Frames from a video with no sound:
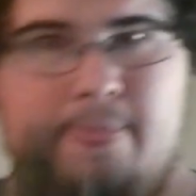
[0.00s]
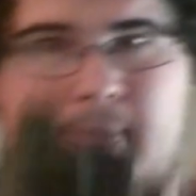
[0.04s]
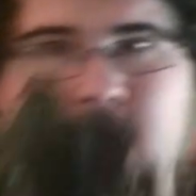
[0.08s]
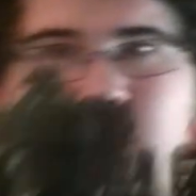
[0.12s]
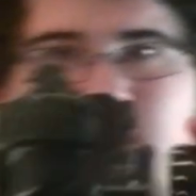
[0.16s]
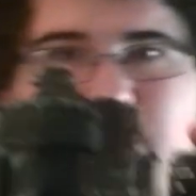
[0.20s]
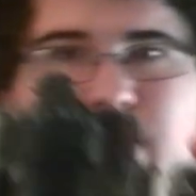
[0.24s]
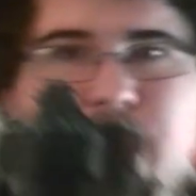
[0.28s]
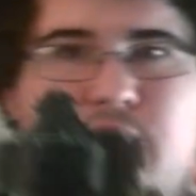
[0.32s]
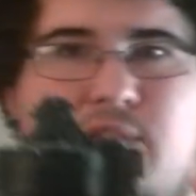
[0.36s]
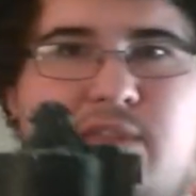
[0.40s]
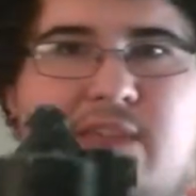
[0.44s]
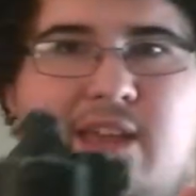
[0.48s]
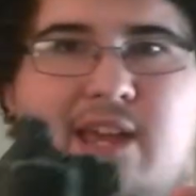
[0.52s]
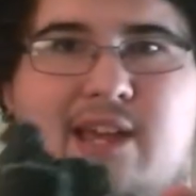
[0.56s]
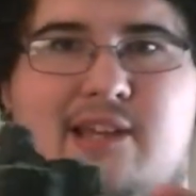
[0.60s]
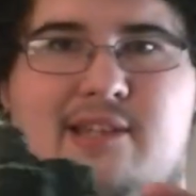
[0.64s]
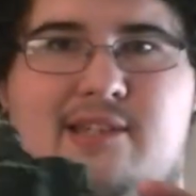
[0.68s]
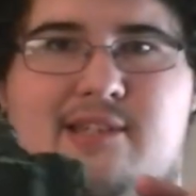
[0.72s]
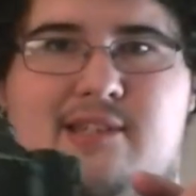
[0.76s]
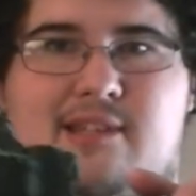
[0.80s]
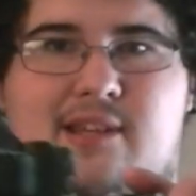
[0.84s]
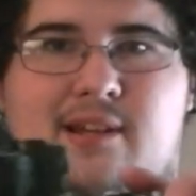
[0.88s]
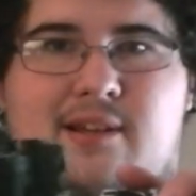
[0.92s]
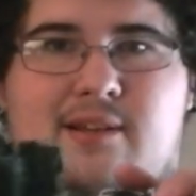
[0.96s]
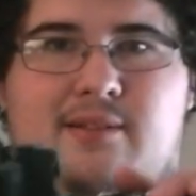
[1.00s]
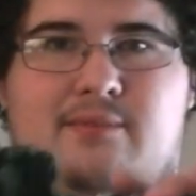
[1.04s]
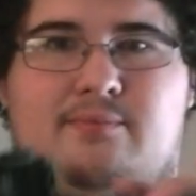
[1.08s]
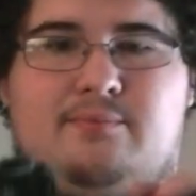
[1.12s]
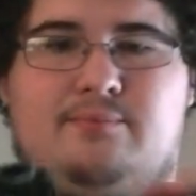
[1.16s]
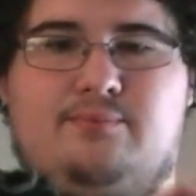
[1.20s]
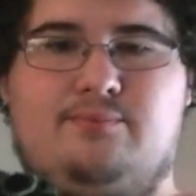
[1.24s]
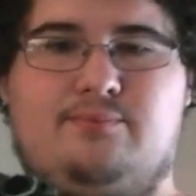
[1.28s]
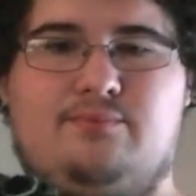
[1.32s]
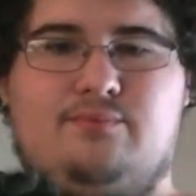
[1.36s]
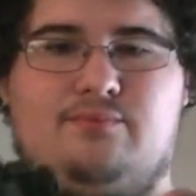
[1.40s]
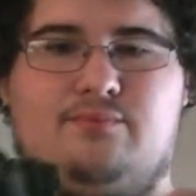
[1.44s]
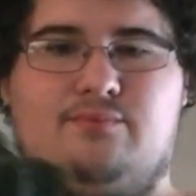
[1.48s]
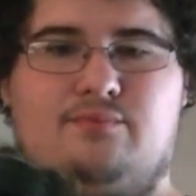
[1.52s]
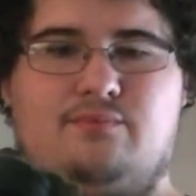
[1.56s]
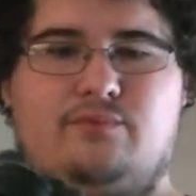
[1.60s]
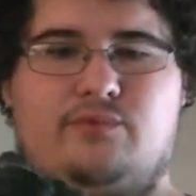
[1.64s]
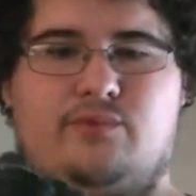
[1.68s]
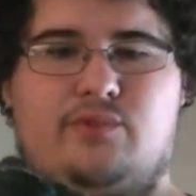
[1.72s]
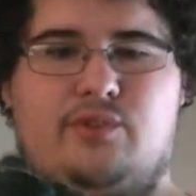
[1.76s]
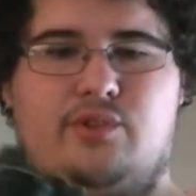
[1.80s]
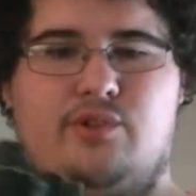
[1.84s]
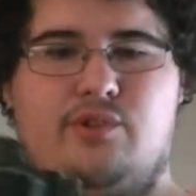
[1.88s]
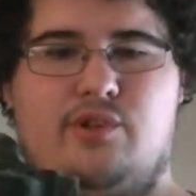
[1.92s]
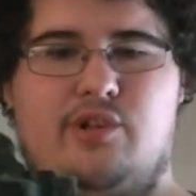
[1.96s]
For this,
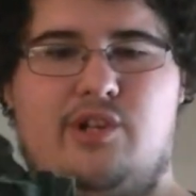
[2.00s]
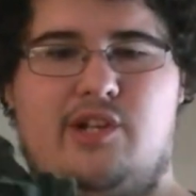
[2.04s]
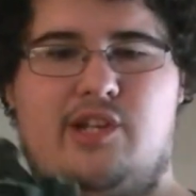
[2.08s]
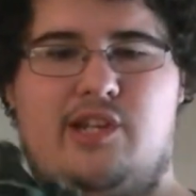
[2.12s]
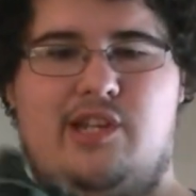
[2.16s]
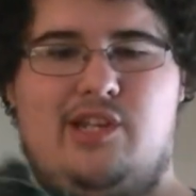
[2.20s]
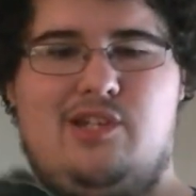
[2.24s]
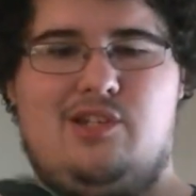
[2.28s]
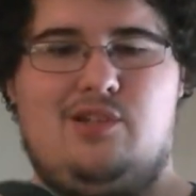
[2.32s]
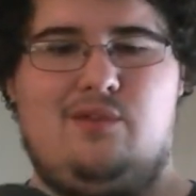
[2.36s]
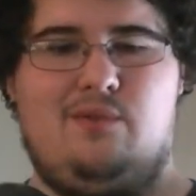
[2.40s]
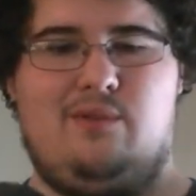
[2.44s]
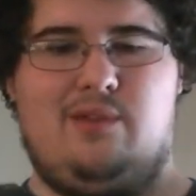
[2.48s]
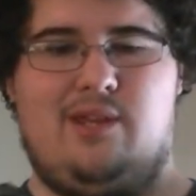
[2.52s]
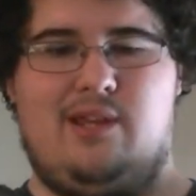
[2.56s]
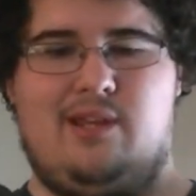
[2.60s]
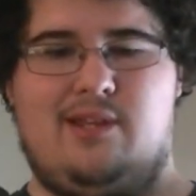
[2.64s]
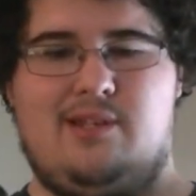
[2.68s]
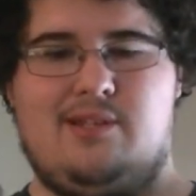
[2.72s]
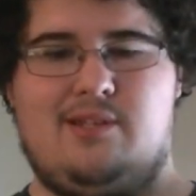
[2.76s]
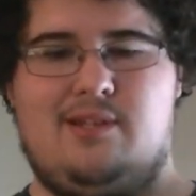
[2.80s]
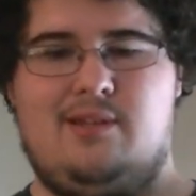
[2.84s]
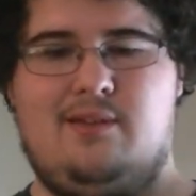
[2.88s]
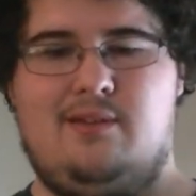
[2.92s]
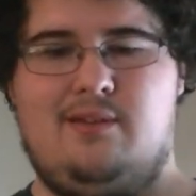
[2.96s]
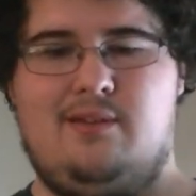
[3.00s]
you're going to need 2 things.